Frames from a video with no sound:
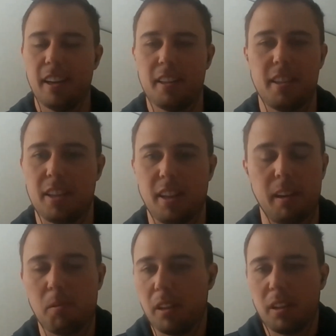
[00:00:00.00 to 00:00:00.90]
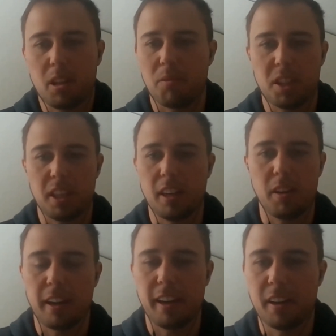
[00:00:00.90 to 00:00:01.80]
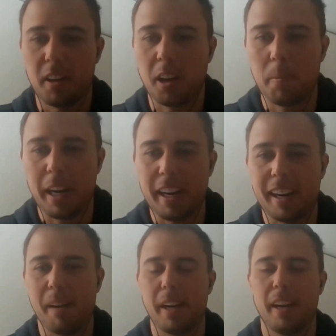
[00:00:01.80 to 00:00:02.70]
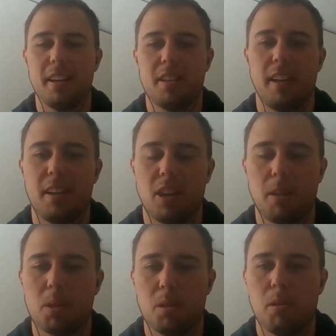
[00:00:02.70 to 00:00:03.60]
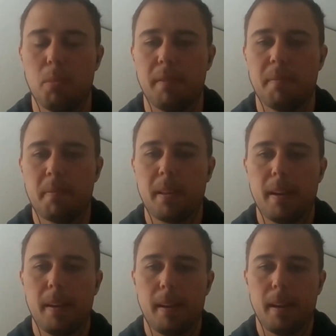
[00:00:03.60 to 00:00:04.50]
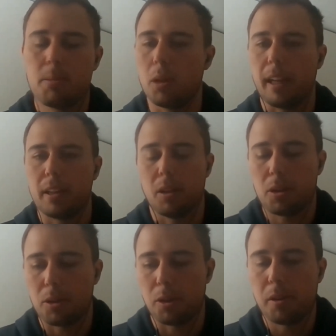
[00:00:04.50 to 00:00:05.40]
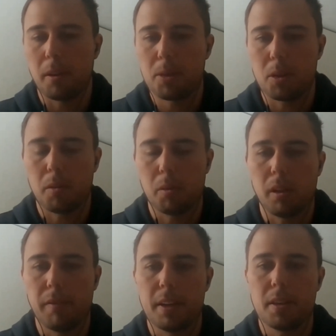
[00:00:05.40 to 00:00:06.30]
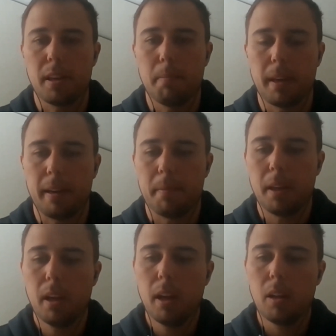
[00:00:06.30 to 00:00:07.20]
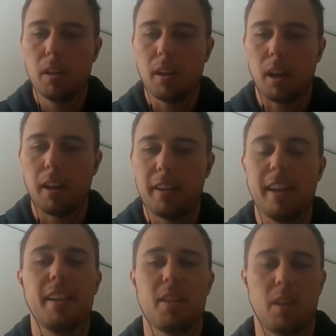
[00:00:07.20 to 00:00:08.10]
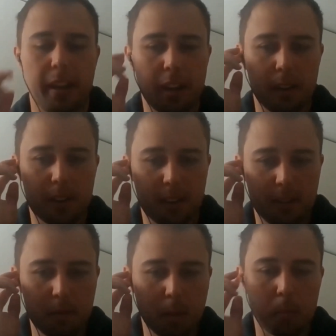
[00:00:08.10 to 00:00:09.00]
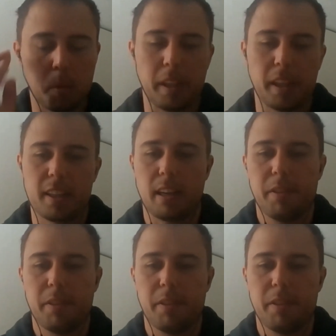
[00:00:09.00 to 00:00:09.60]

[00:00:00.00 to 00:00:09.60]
just like, well, there's obviously not going to be any coming anytime soon, but I'm sure that's not true. I'm sure it will eventually, but yeah, sorry, what were you going to say, Phil?